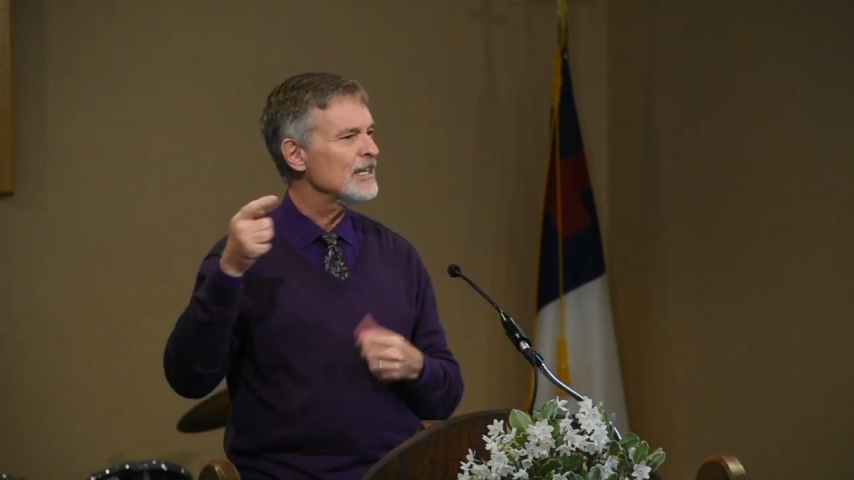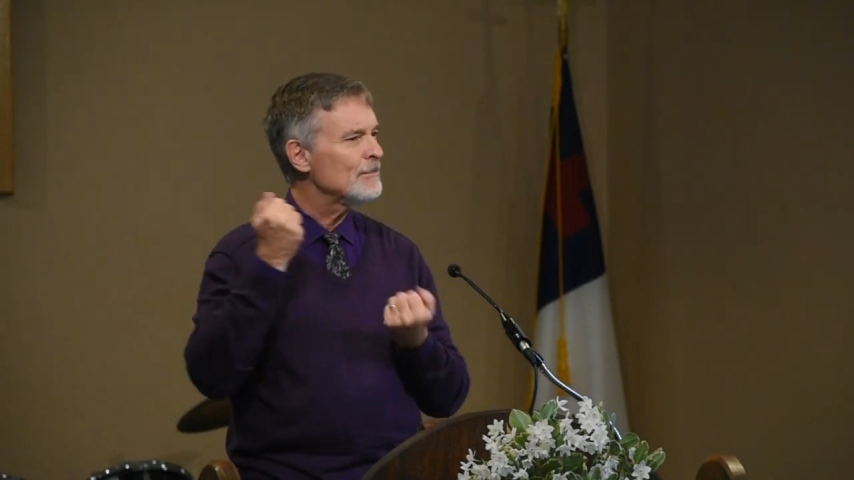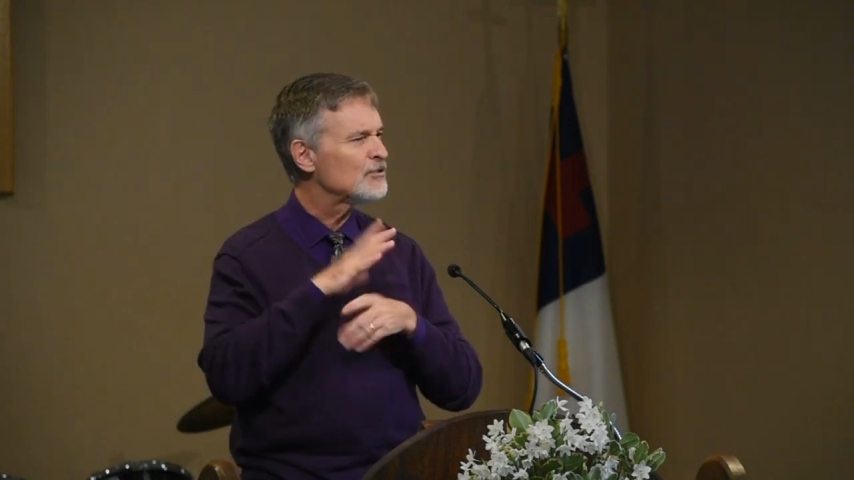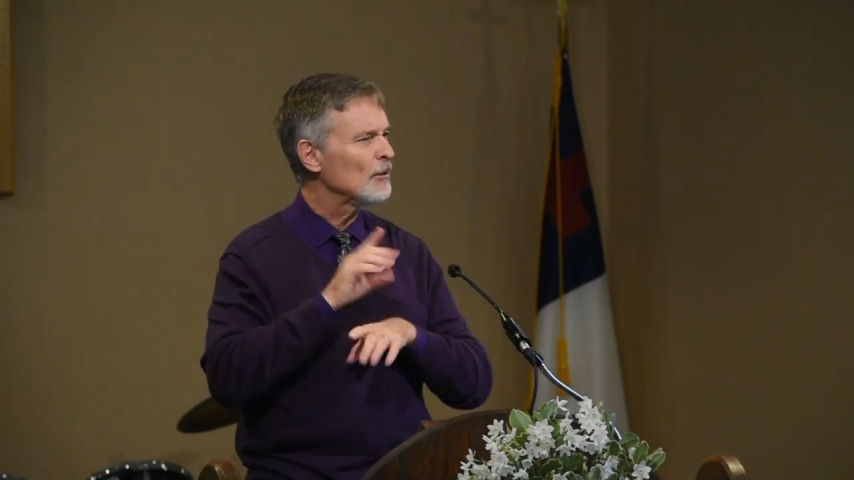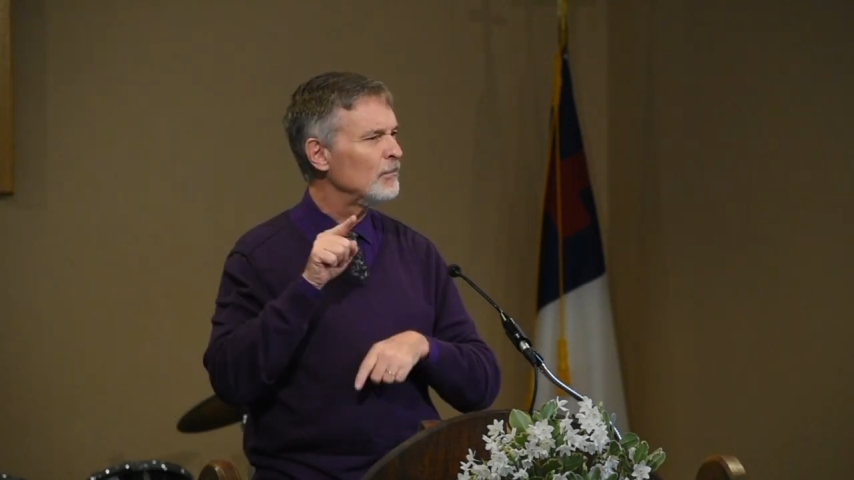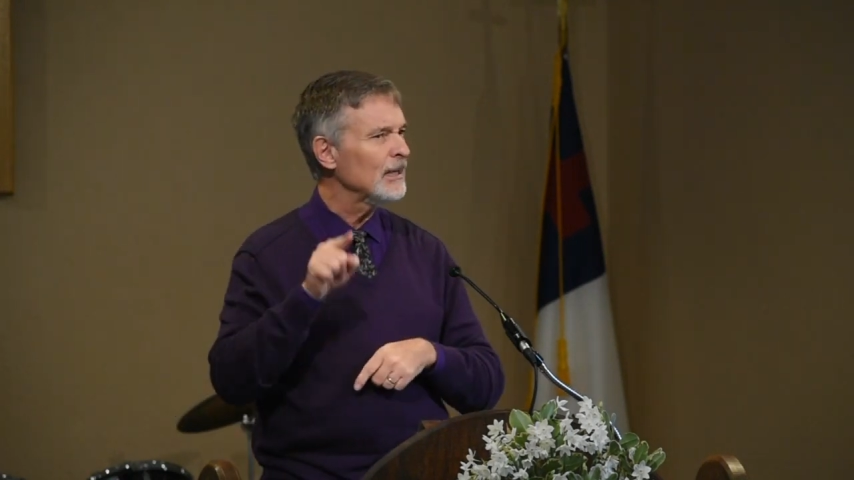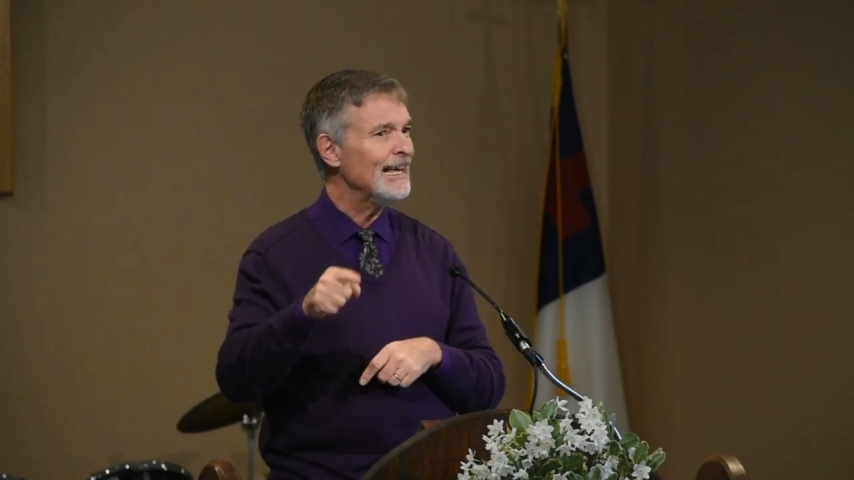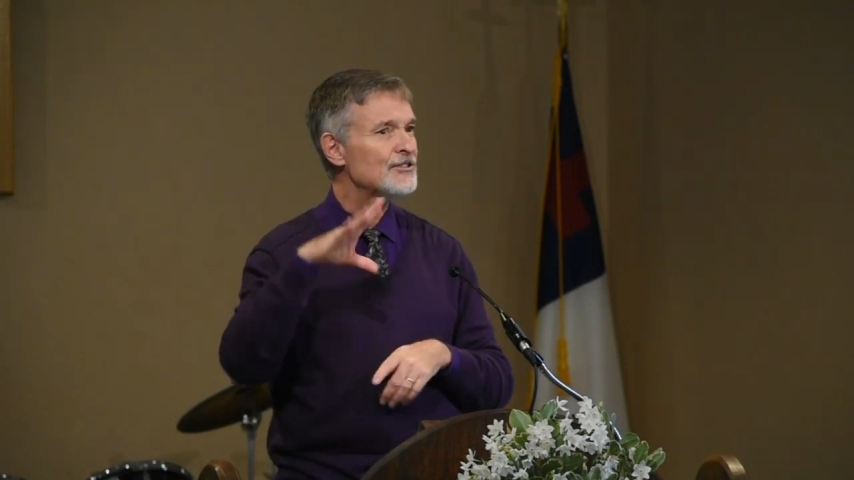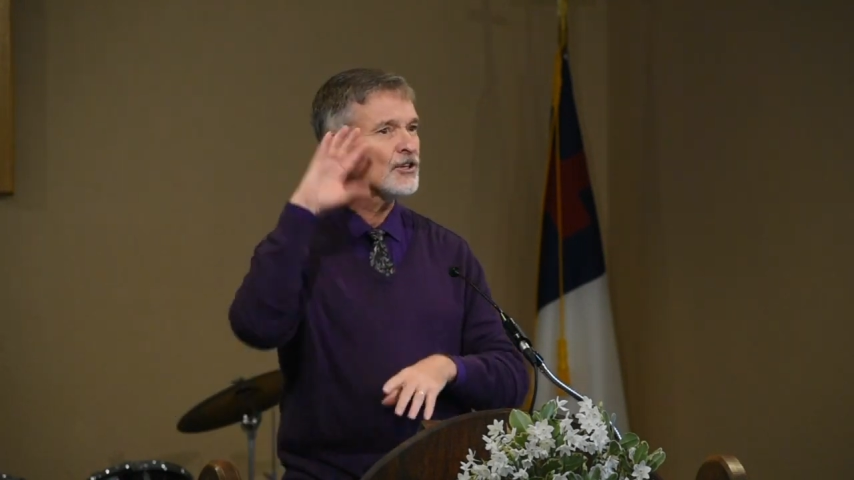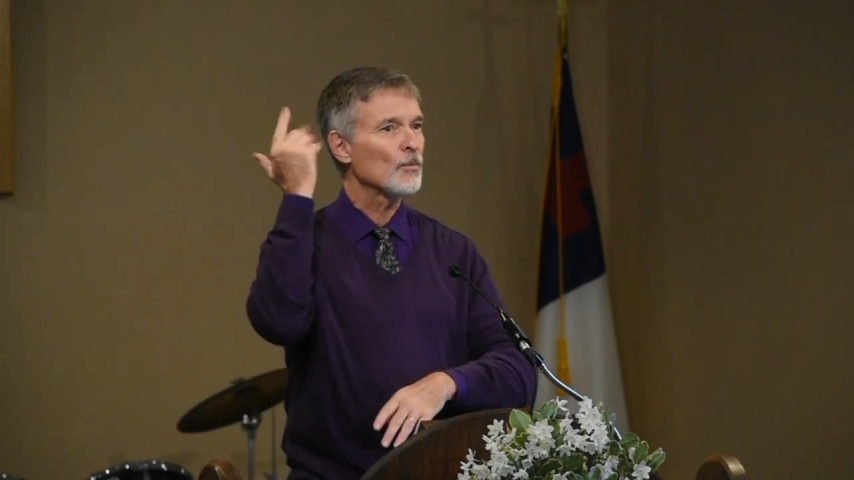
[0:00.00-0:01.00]
him to
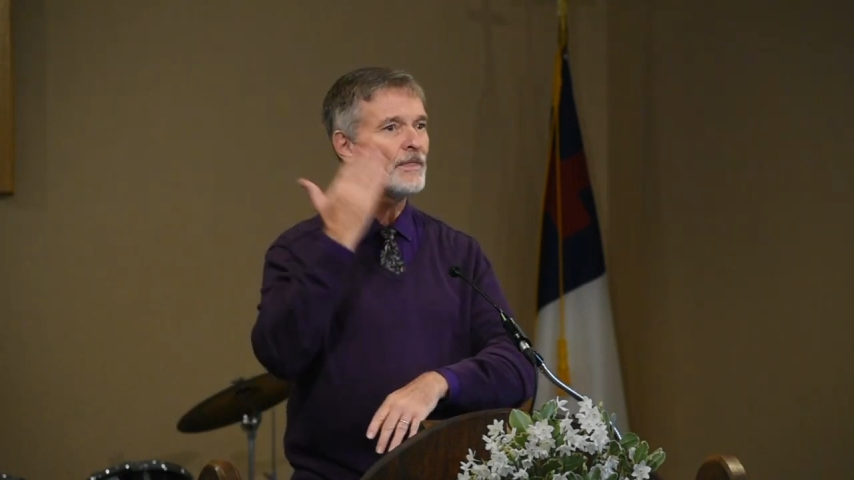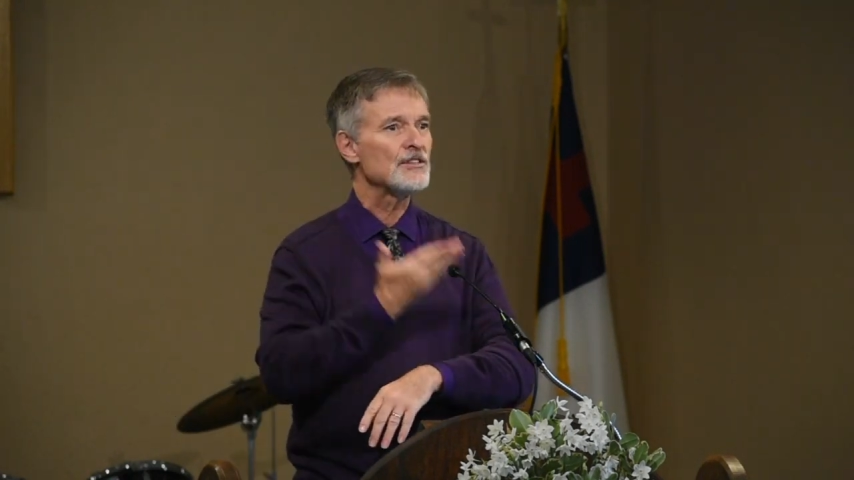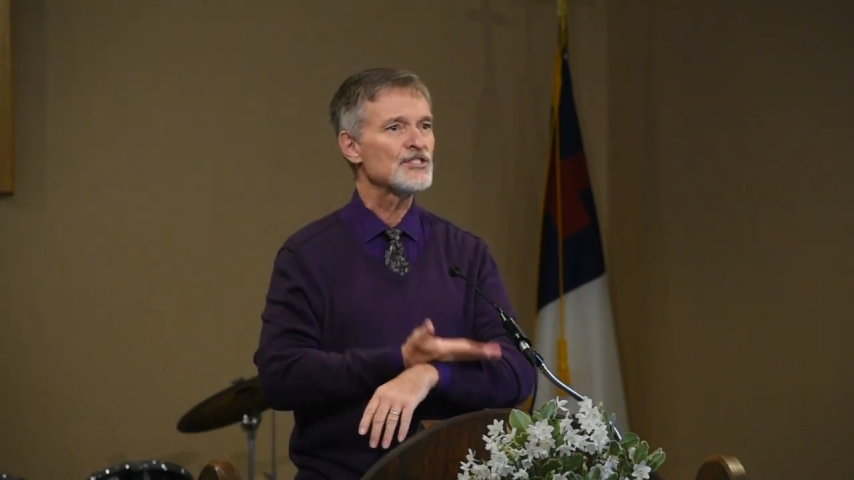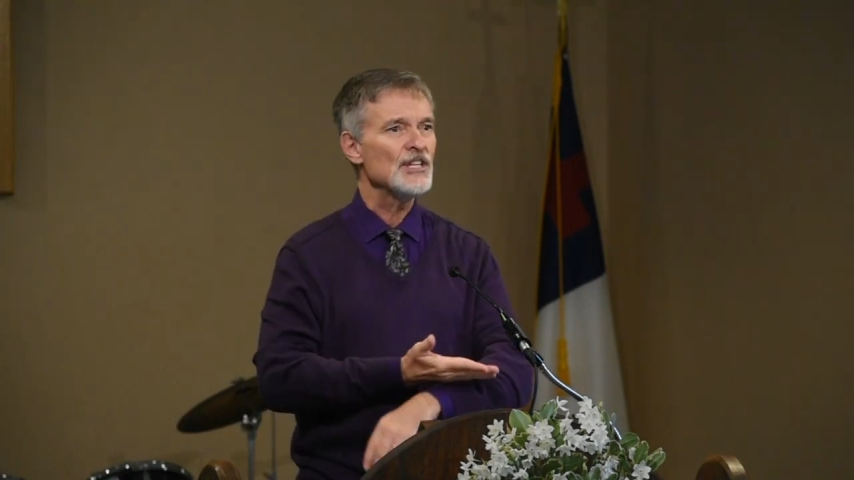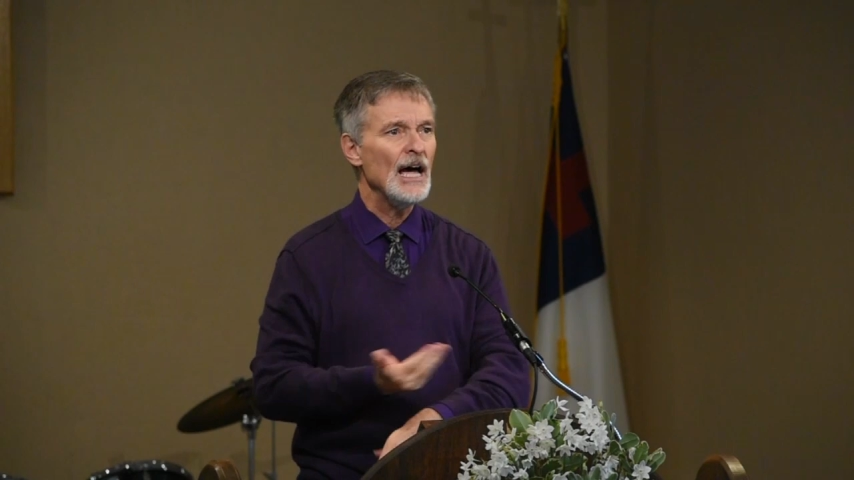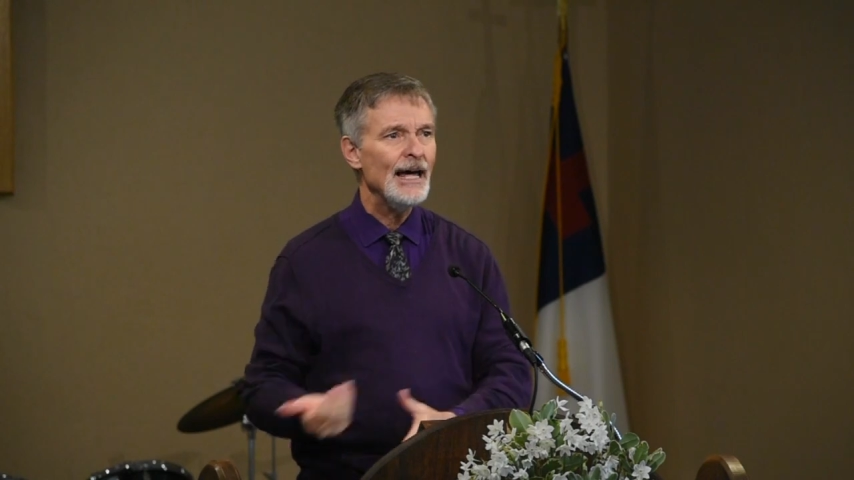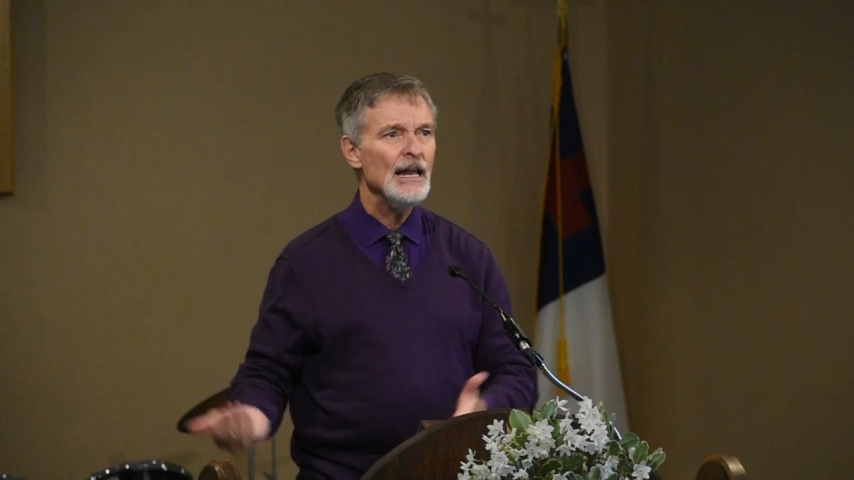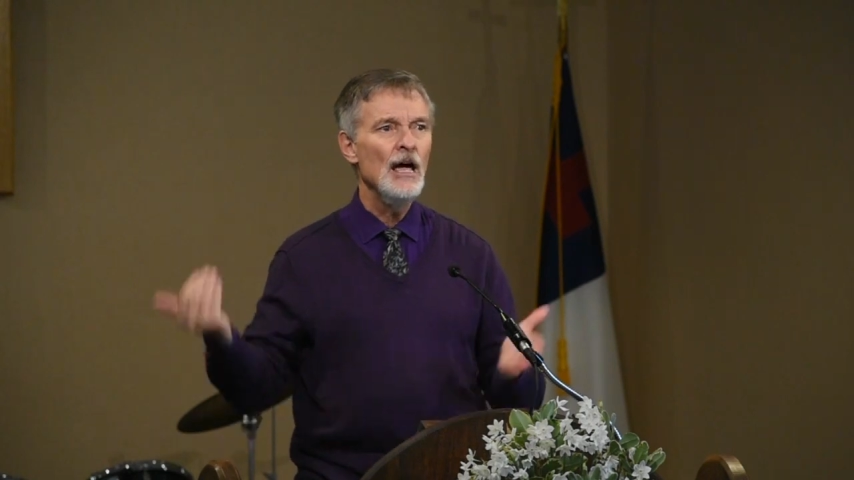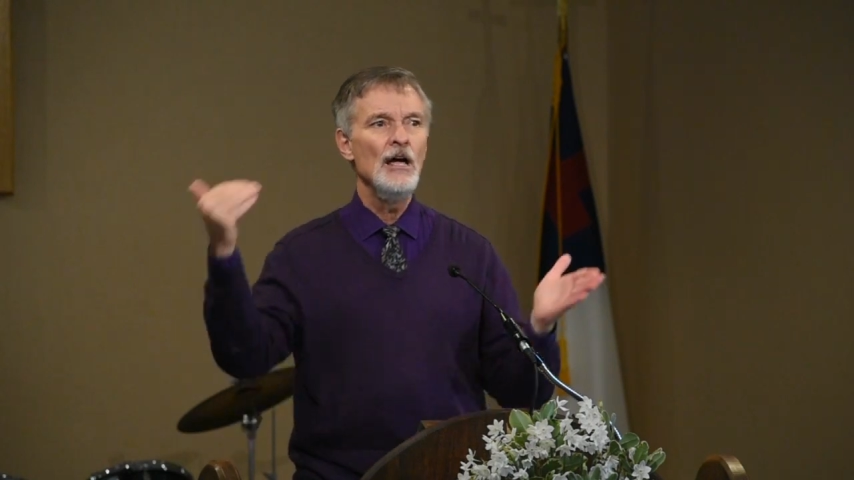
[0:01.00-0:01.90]
bless her with a son,